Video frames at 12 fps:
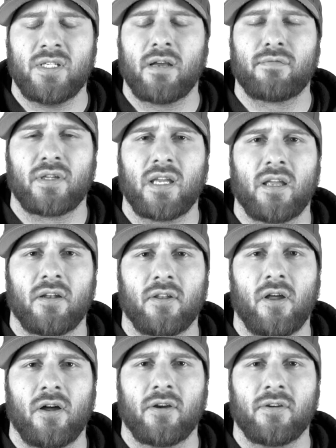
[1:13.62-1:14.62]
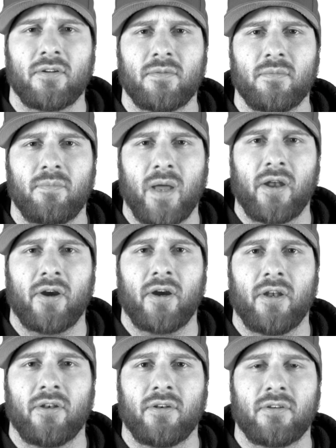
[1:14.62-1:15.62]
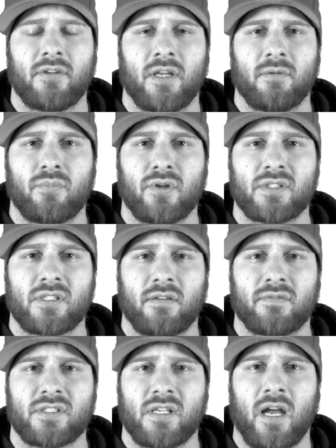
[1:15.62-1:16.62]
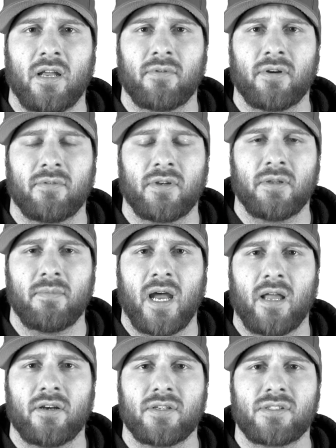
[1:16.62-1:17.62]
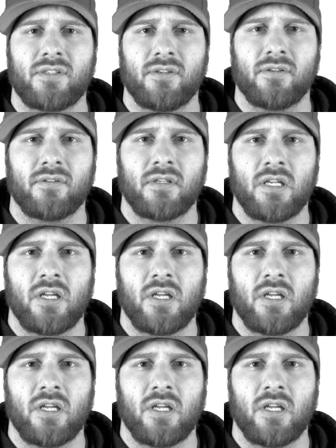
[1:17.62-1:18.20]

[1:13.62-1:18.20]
we definitely get along better and can put stuff aside when it really matters too.